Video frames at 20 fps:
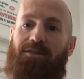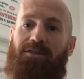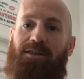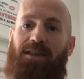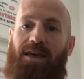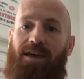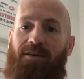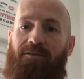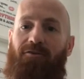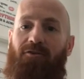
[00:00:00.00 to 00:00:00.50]

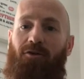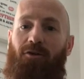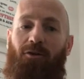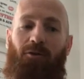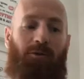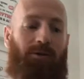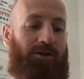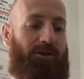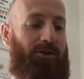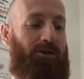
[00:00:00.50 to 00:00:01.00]

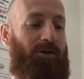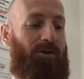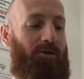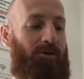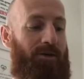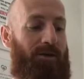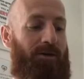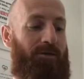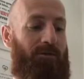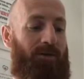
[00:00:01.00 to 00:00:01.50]
Therefore, when you
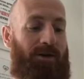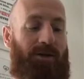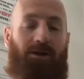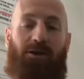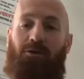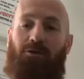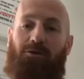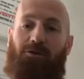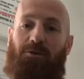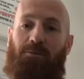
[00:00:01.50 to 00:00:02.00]

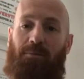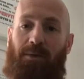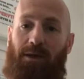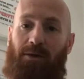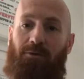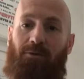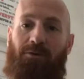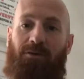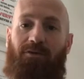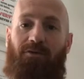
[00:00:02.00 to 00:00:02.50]
go to
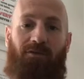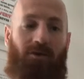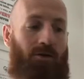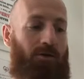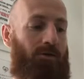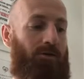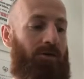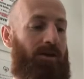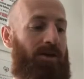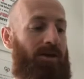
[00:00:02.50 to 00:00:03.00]
pick up your
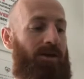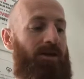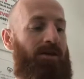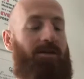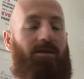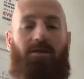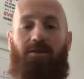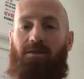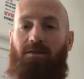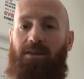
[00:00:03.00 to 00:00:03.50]
phone,
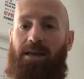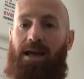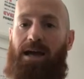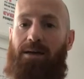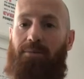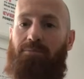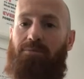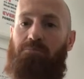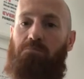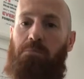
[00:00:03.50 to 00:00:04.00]
the
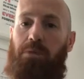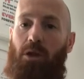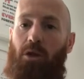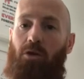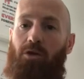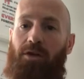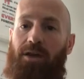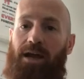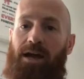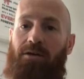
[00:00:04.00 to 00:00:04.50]
app's
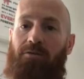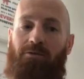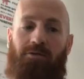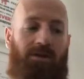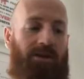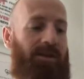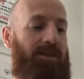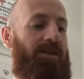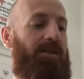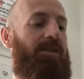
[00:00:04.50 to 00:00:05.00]
blurred out
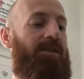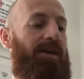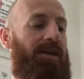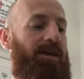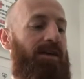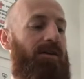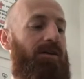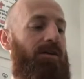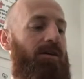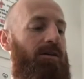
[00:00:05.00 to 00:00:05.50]
and you
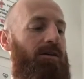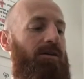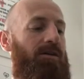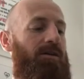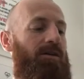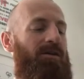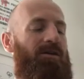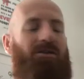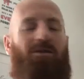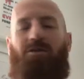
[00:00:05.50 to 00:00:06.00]
think,
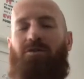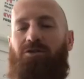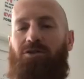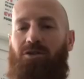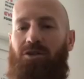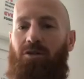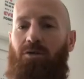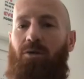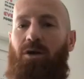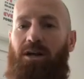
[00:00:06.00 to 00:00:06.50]
oh no, do
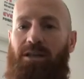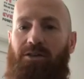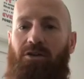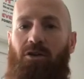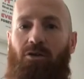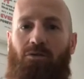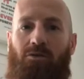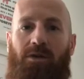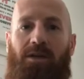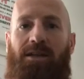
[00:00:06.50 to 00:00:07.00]
you know what, I
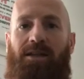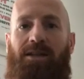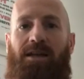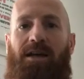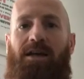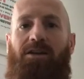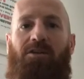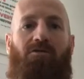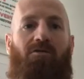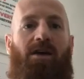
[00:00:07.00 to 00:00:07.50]
don't need
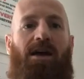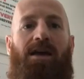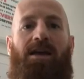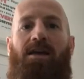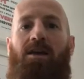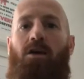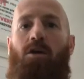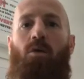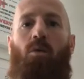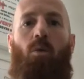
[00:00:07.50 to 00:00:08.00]
that. You're right,
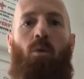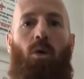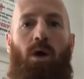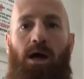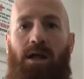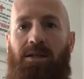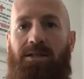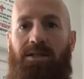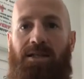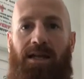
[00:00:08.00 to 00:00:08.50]
what
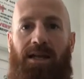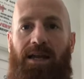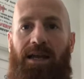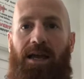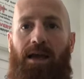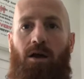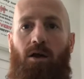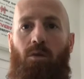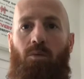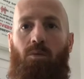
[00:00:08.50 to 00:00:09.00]
else can I
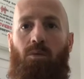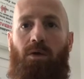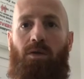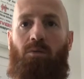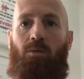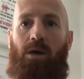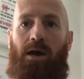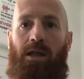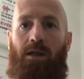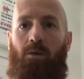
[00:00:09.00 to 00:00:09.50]
get on
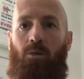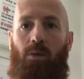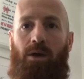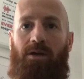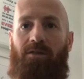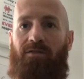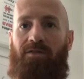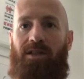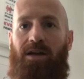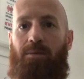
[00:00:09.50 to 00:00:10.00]
with while I'm
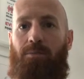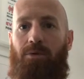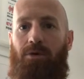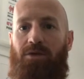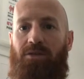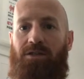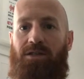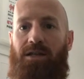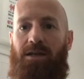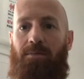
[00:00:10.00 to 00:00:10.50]
waiting for that
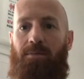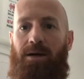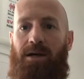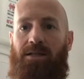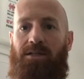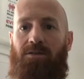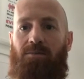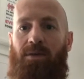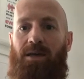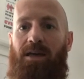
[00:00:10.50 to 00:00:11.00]
person to get
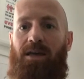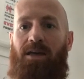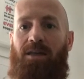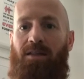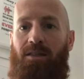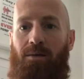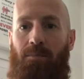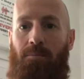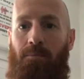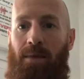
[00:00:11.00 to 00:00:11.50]
back to me?
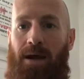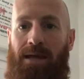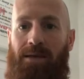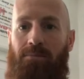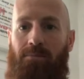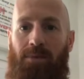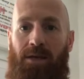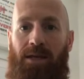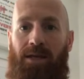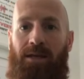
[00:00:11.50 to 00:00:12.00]
That
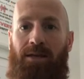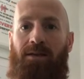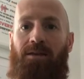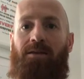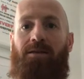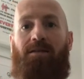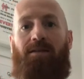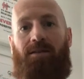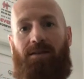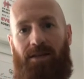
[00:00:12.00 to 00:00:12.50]
might mean,
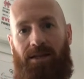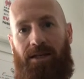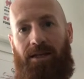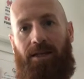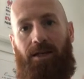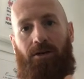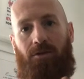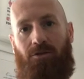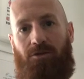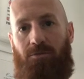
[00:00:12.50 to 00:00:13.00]

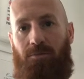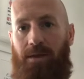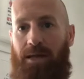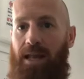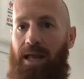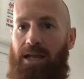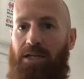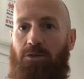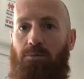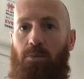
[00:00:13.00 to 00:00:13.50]
leading on to my
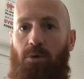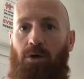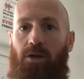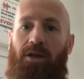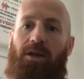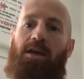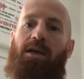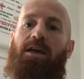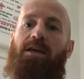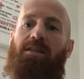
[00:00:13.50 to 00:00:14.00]
next
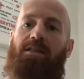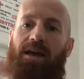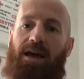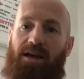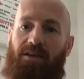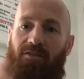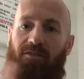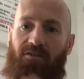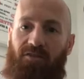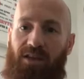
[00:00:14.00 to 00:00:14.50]
point, that
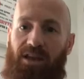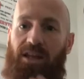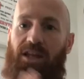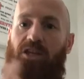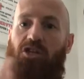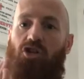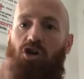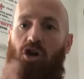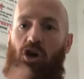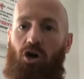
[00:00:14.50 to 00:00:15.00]
I
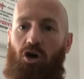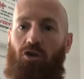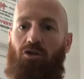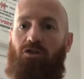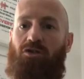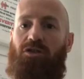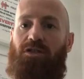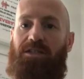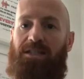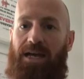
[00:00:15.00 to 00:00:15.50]
finish
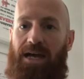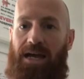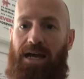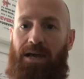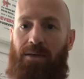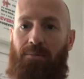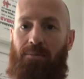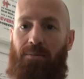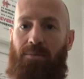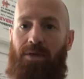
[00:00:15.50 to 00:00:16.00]
on
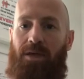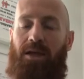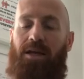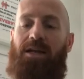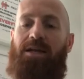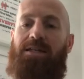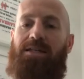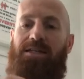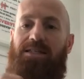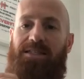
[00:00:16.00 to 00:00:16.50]
time.
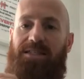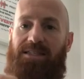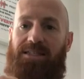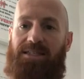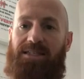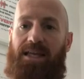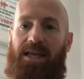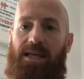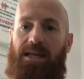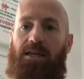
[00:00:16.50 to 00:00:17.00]

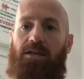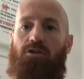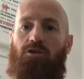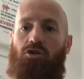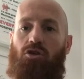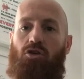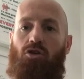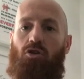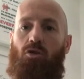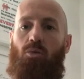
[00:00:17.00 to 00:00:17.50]
Stick
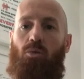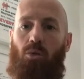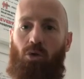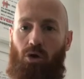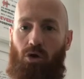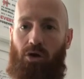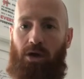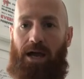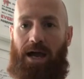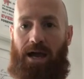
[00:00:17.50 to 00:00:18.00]
to your
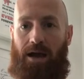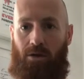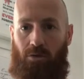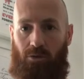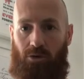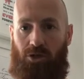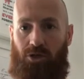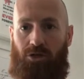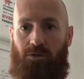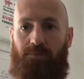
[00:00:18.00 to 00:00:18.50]
work
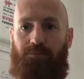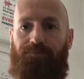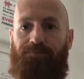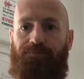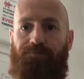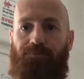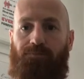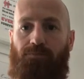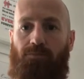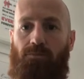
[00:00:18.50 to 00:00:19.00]
hours
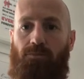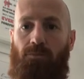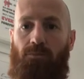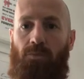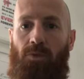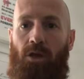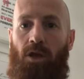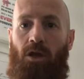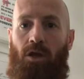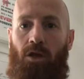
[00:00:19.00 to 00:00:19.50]

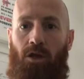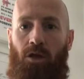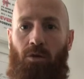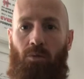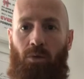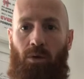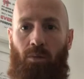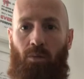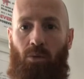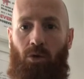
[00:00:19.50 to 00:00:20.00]

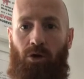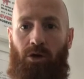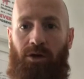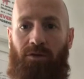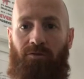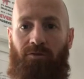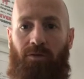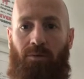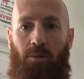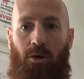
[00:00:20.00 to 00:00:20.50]
when
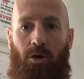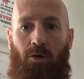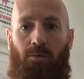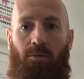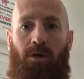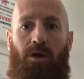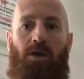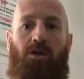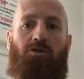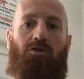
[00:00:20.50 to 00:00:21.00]
working from home.
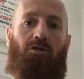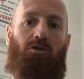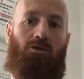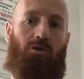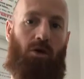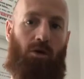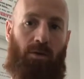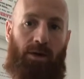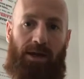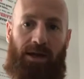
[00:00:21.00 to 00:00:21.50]
So
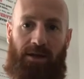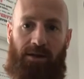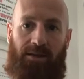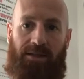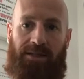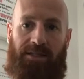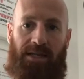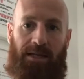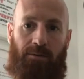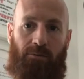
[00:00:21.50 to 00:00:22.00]
go in at the
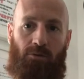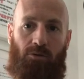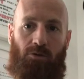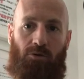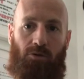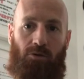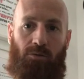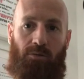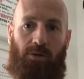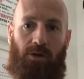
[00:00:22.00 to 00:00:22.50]
time you'd
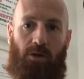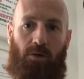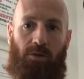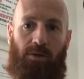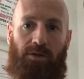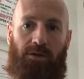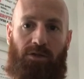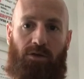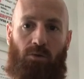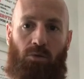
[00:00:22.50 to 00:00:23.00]
normally go
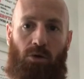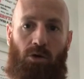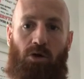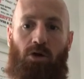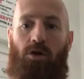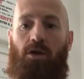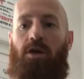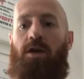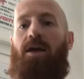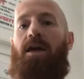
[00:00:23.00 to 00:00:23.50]
into
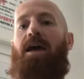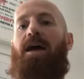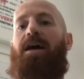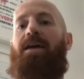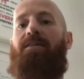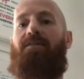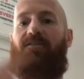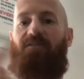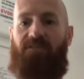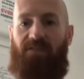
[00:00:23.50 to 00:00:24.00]
work
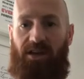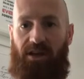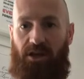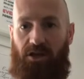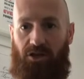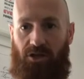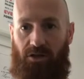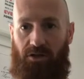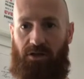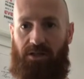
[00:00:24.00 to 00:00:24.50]
and
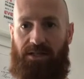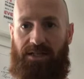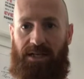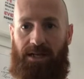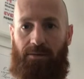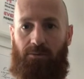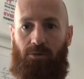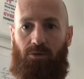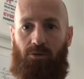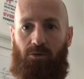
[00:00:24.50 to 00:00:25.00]
finish at the
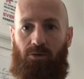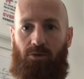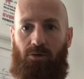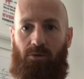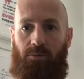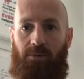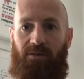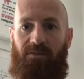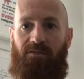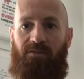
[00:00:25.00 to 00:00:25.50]
time you would
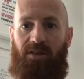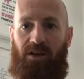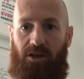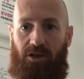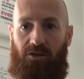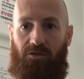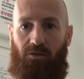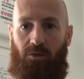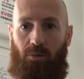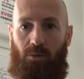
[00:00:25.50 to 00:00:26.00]
normally
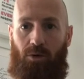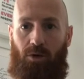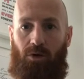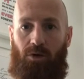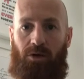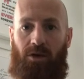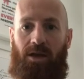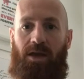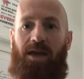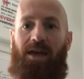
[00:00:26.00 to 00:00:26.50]
finish for work.